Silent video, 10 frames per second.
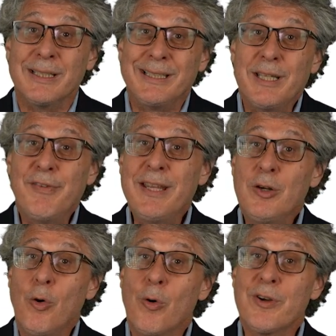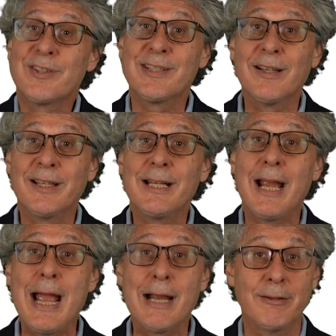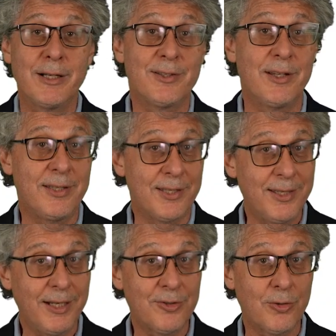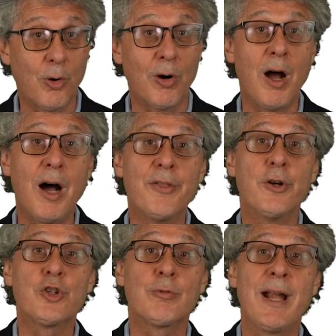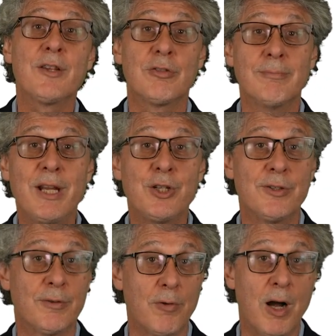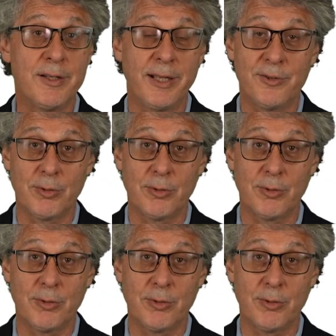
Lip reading: Giving or selling aggregate statistics or other transformations of raw data.